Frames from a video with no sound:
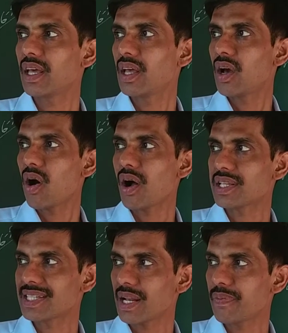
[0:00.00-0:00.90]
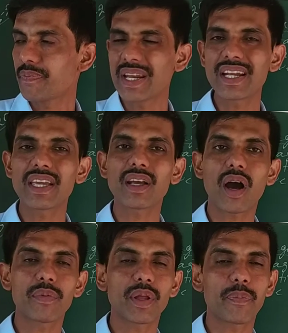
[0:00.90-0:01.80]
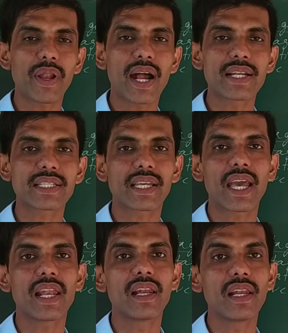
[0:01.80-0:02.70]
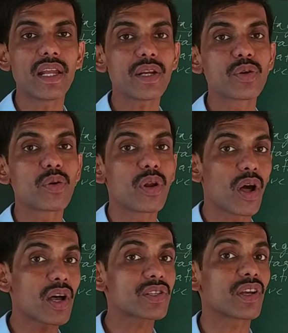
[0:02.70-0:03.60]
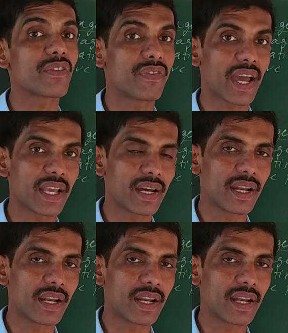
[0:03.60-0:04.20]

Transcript: or self-breeding of the plants can lead to loss of vigor